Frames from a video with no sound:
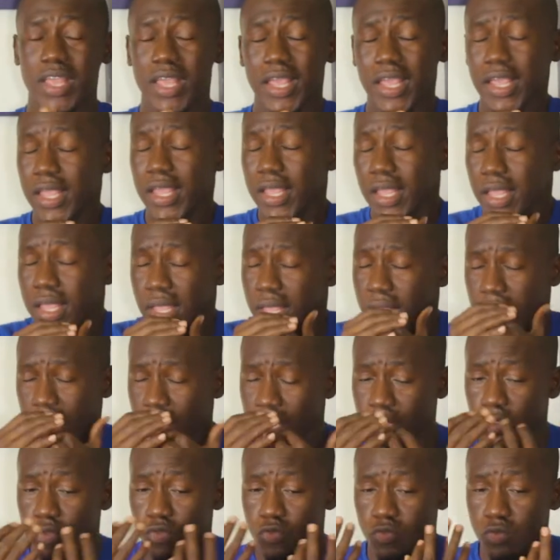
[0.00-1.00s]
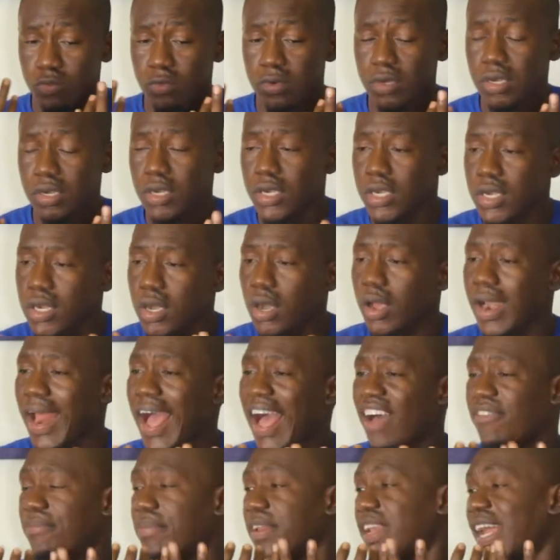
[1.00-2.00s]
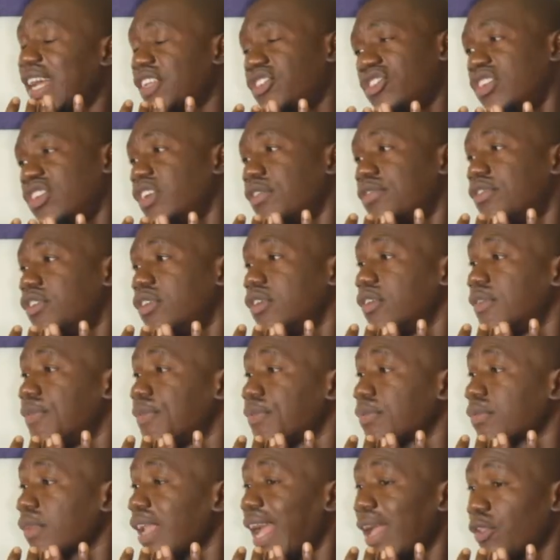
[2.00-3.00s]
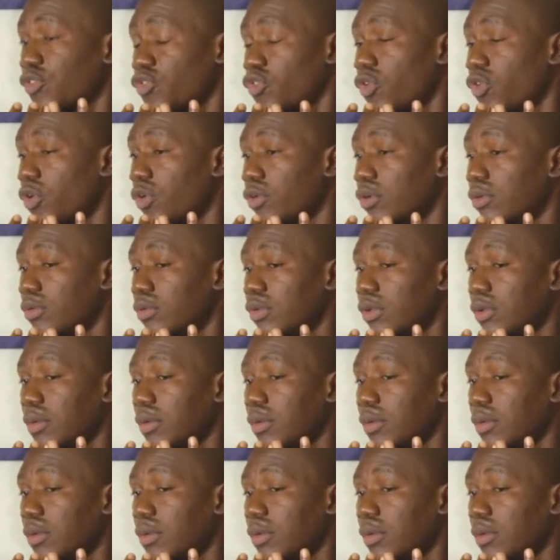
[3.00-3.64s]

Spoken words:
it would not have been achieved at all.